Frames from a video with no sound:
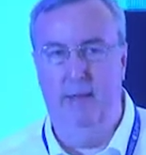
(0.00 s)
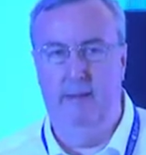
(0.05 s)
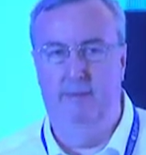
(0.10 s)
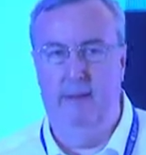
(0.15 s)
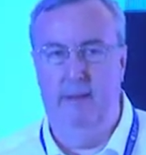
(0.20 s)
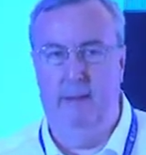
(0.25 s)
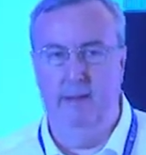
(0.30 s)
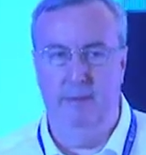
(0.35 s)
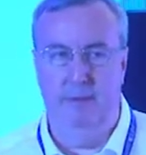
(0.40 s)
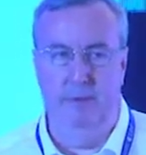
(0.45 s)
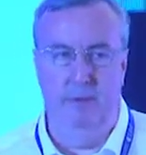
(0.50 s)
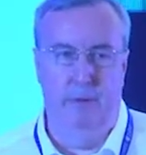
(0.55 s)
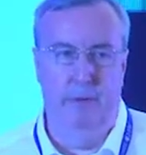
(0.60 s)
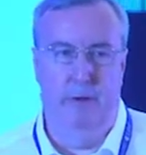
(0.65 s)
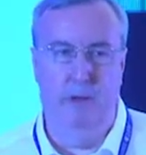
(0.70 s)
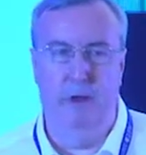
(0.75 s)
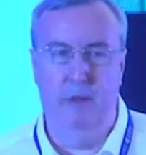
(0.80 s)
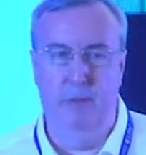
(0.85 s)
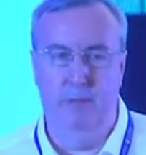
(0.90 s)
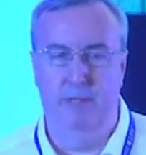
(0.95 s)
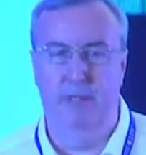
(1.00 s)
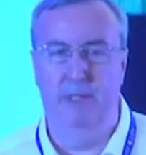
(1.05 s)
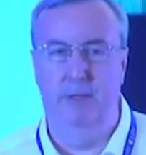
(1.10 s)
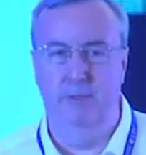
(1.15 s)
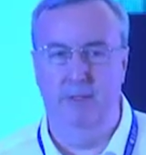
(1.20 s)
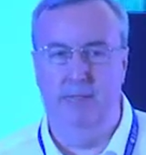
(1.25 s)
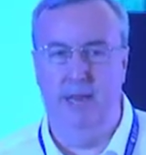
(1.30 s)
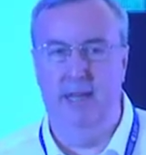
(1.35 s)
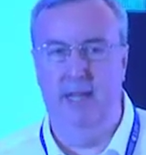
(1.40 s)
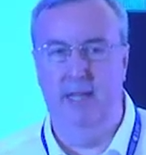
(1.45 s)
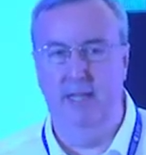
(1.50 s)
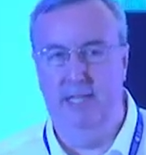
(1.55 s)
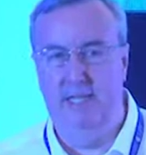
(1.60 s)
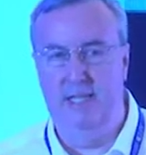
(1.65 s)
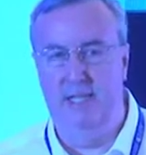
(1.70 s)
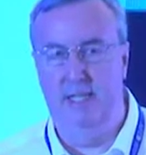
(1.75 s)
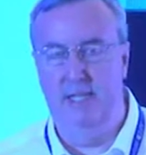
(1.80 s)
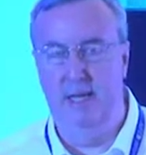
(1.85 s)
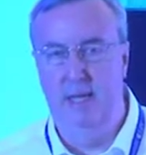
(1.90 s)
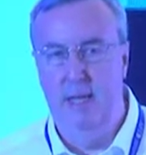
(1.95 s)
For those of you who are economists, you'll know that this
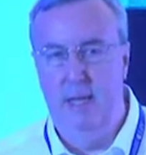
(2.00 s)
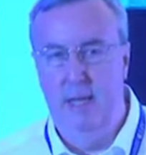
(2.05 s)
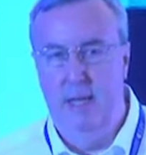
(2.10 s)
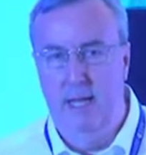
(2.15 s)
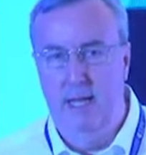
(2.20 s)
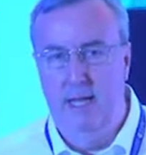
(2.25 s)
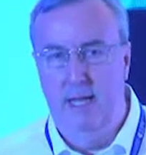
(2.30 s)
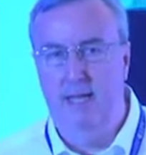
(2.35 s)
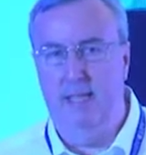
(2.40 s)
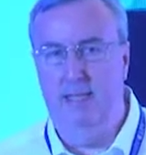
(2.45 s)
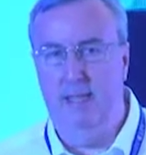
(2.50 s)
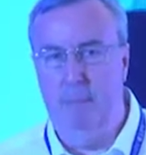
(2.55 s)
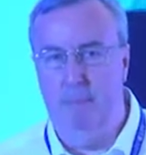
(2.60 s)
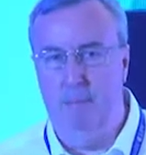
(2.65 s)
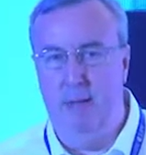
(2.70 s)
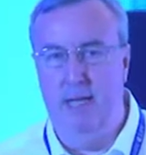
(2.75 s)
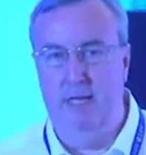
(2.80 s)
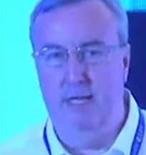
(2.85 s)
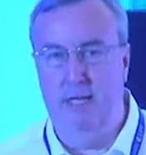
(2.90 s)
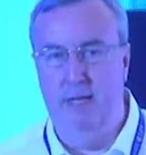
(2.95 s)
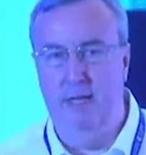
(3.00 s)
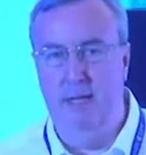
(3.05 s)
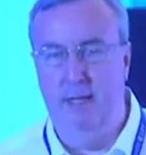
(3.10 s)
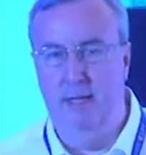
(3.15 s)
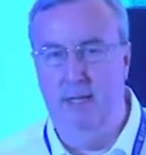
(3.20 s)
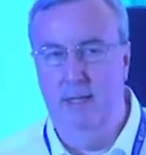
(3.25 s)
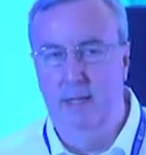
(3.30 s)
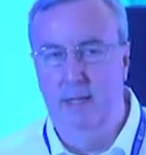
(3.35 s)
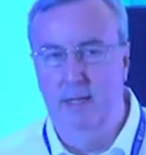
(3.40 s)
is a measure that